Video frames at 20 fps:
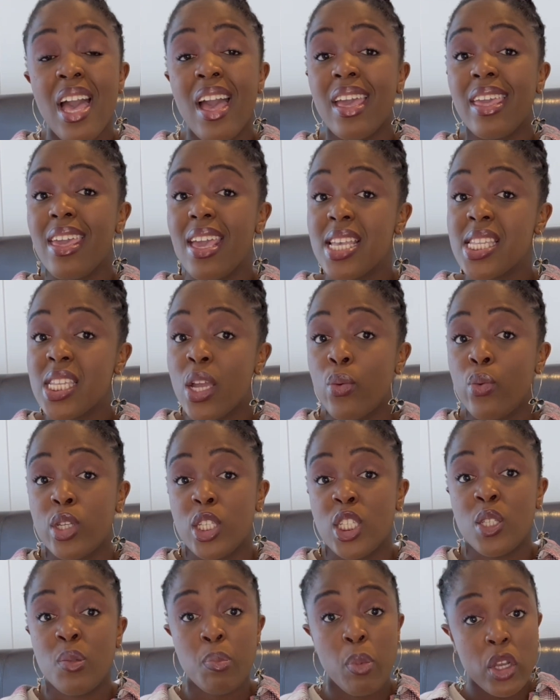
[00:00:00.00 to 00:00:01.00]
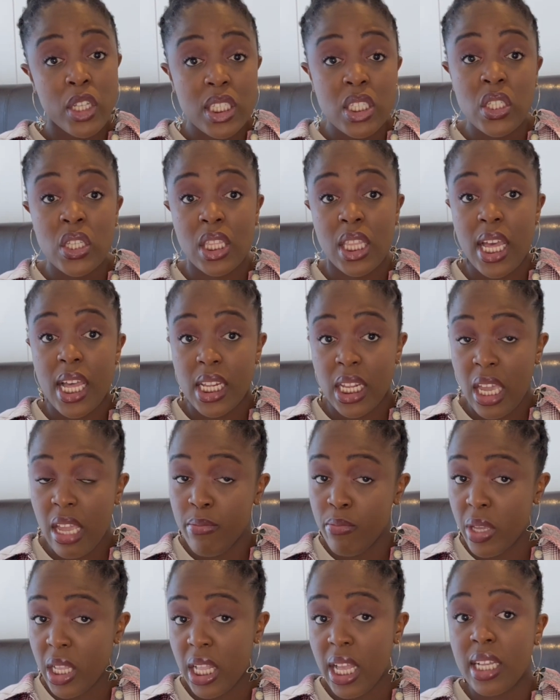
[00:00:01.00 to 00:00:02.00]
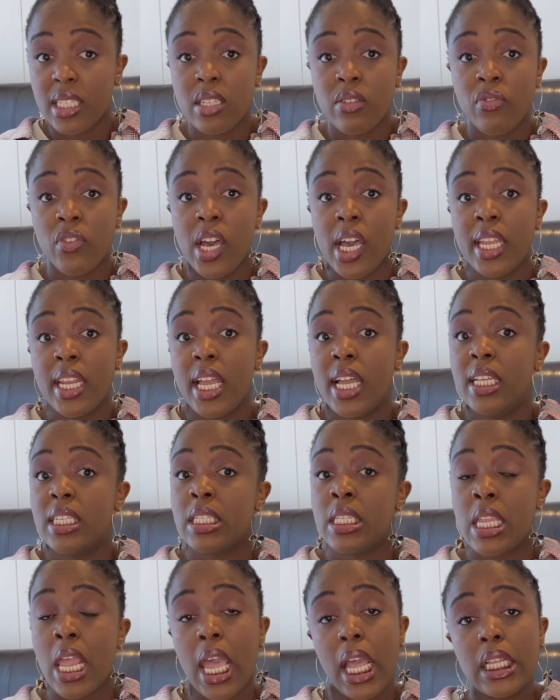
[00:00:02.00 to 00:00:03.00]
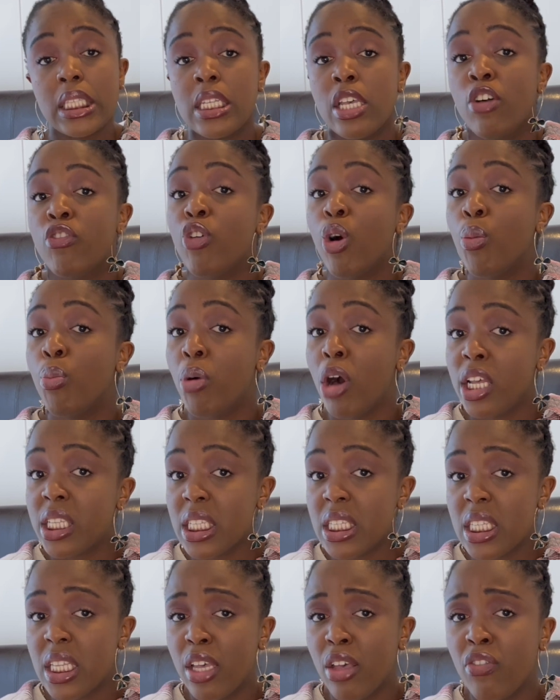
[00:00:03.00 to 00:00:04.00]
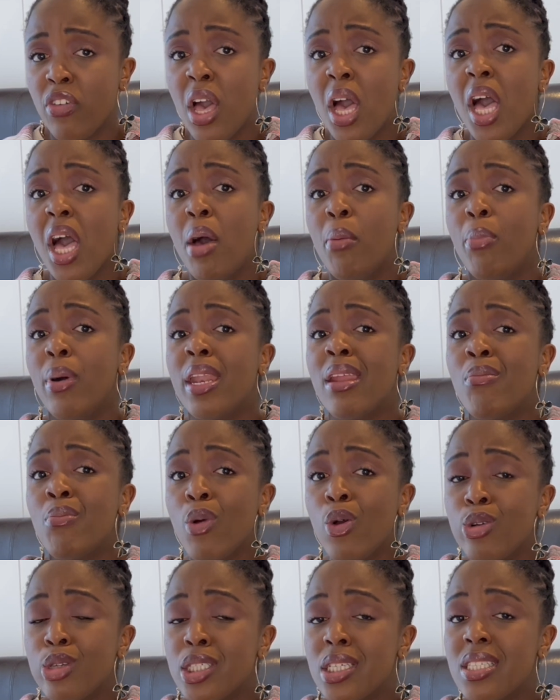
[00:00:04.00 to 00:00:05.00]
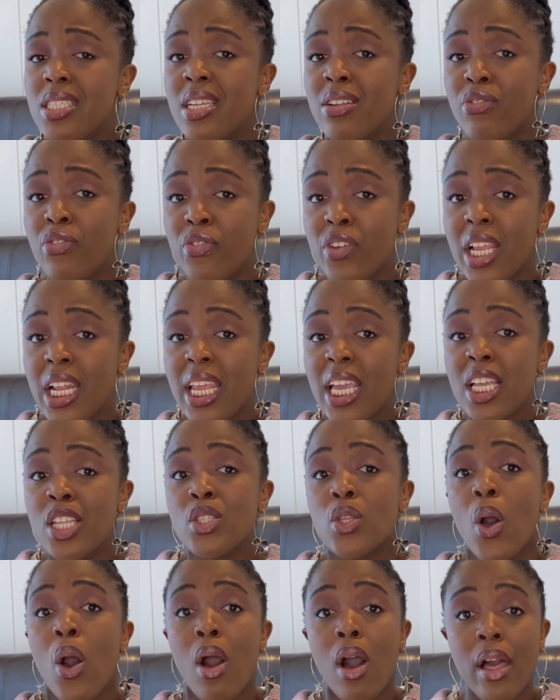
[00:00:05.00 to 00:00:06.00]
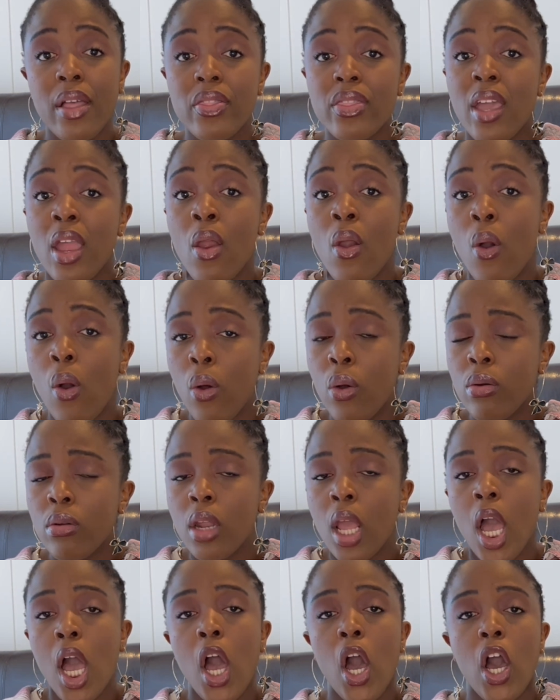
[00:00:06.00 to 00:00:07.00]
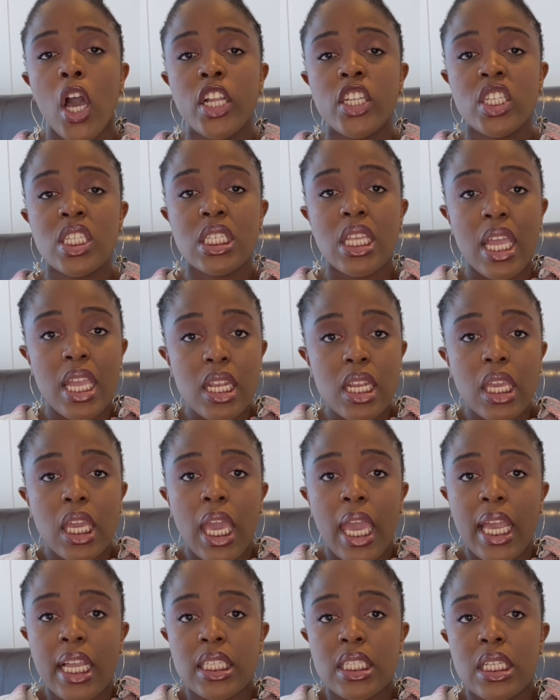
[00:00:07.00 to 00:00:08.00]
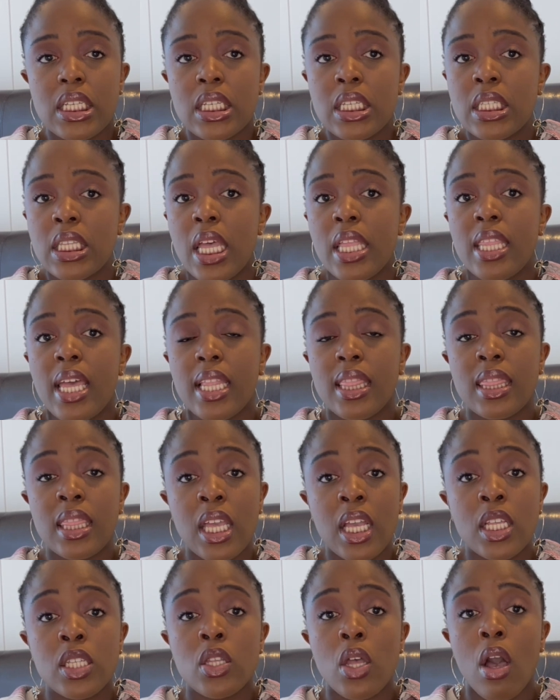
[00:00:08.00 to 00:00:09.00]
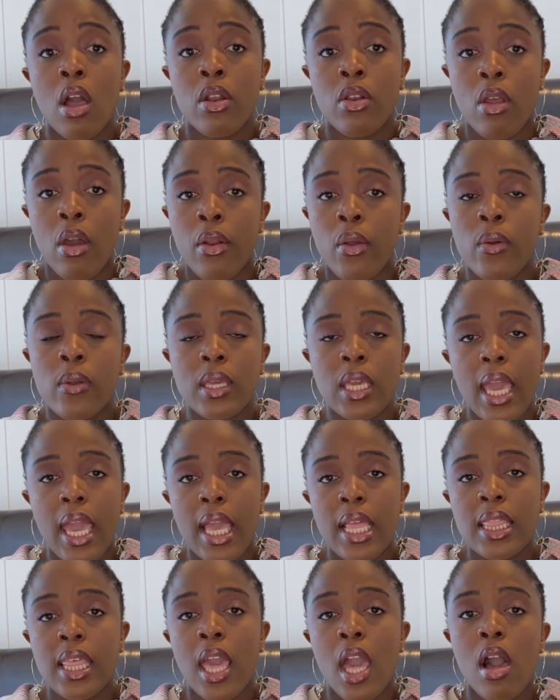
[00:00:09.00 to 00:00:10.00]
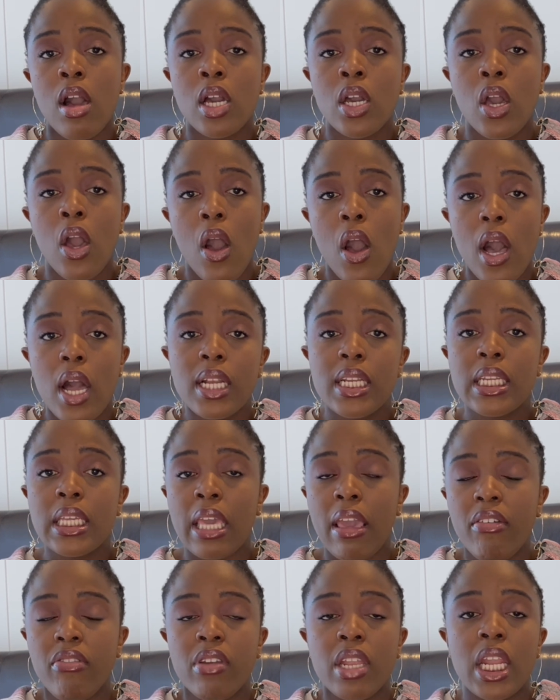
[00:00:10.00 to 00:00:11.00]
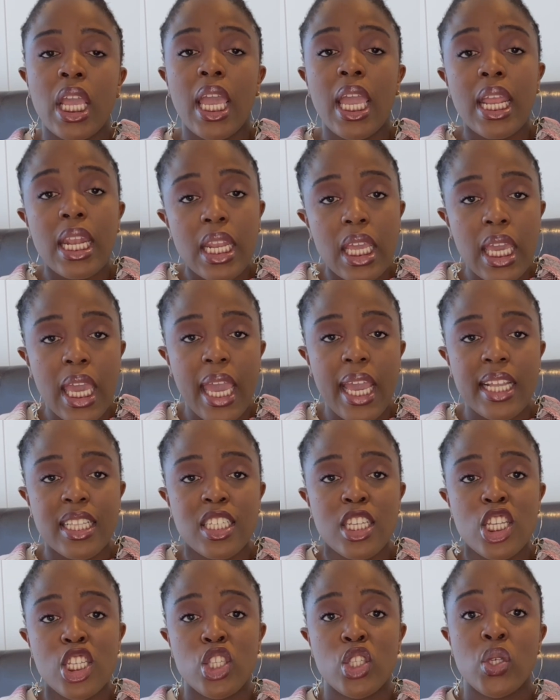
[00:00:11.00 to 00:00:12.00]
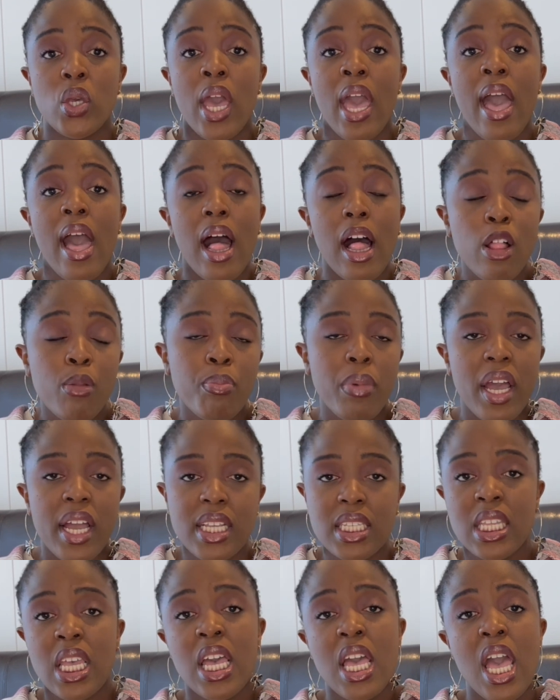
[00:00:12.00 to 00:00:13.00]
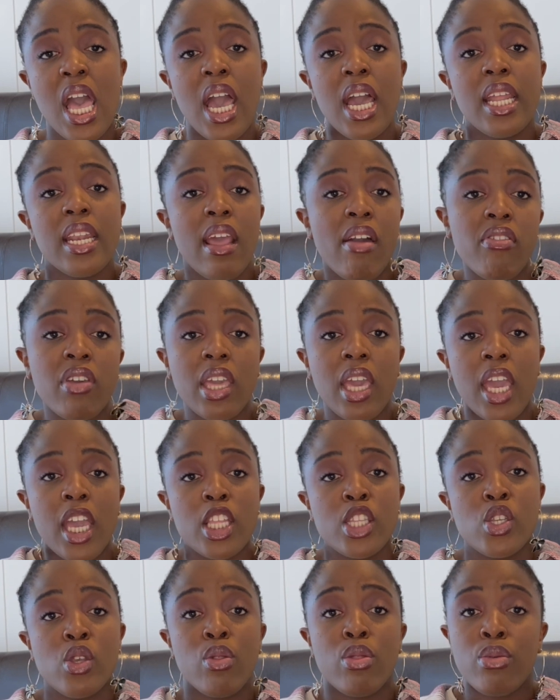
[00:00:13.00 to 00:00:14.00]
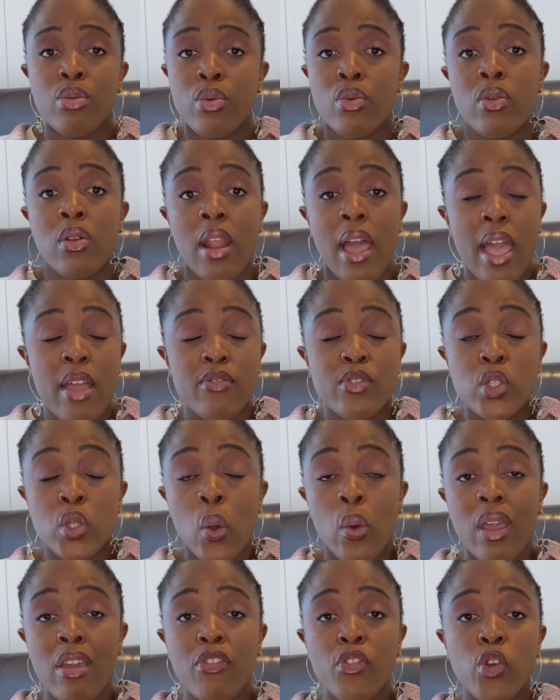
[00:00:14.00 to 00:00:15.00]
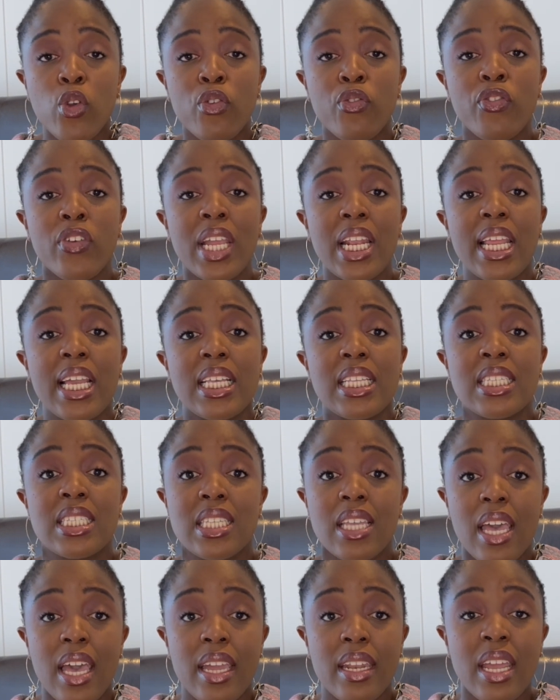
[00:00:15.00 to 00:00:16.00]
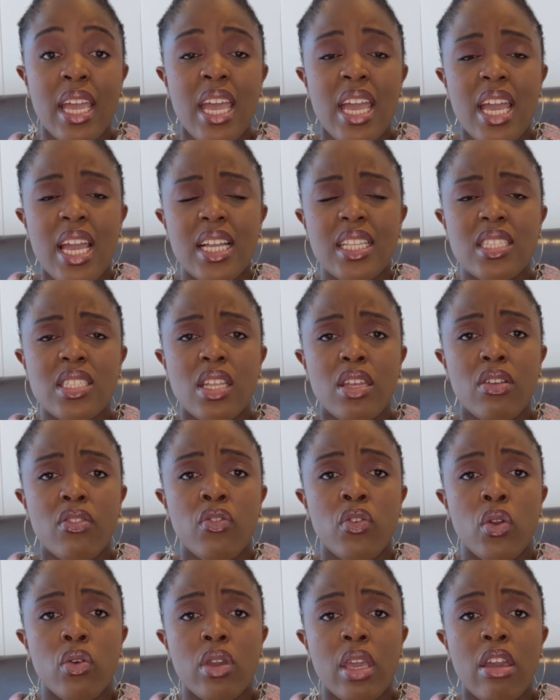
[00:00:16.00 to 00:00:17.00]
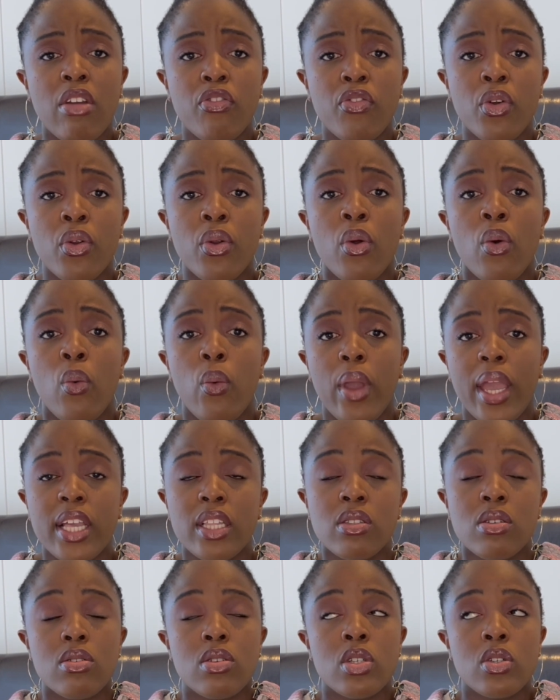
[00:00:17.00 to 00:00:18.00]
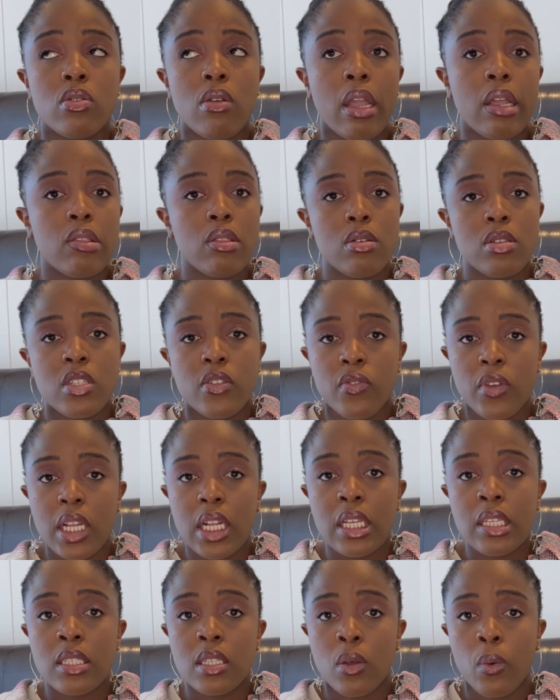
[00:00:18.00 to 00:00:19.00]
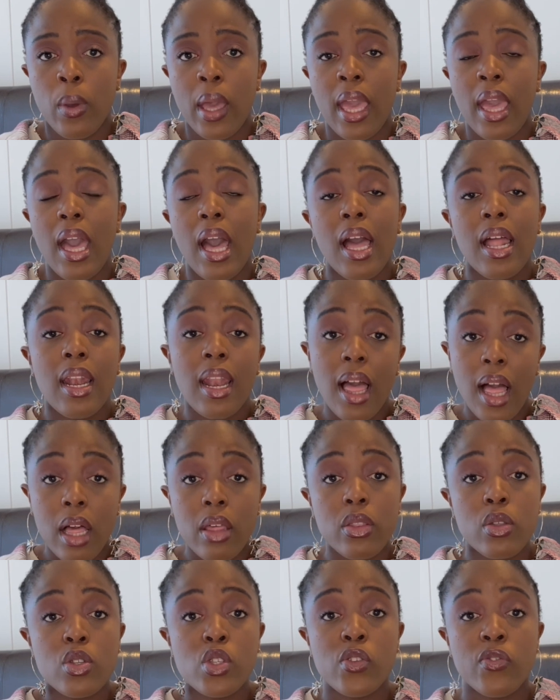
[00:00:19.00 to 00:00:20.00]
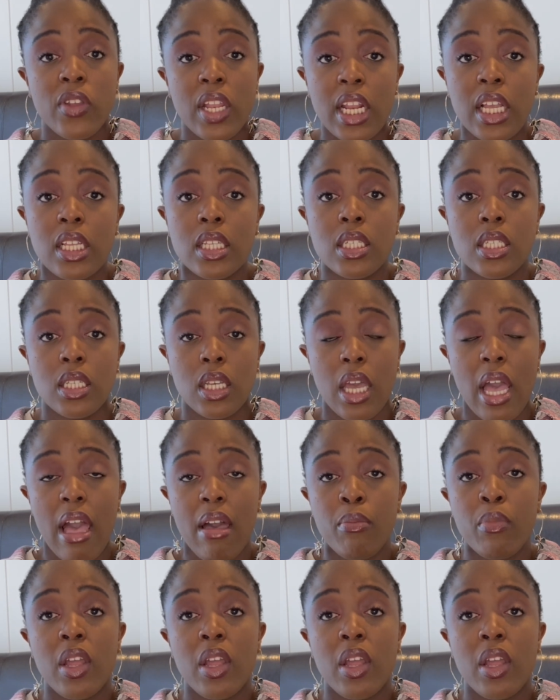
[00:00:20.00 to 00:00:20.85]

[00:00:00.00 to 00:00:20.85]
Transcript: Yes, our response to that can be classified as negative or positive, but emotions and feelings on their own are just indicators that things are not okay. They are God-given indicators to help us navigate through life. So if you're feeling sad, instead of looking for a way to shrug those feelings away, allow those feelings to come.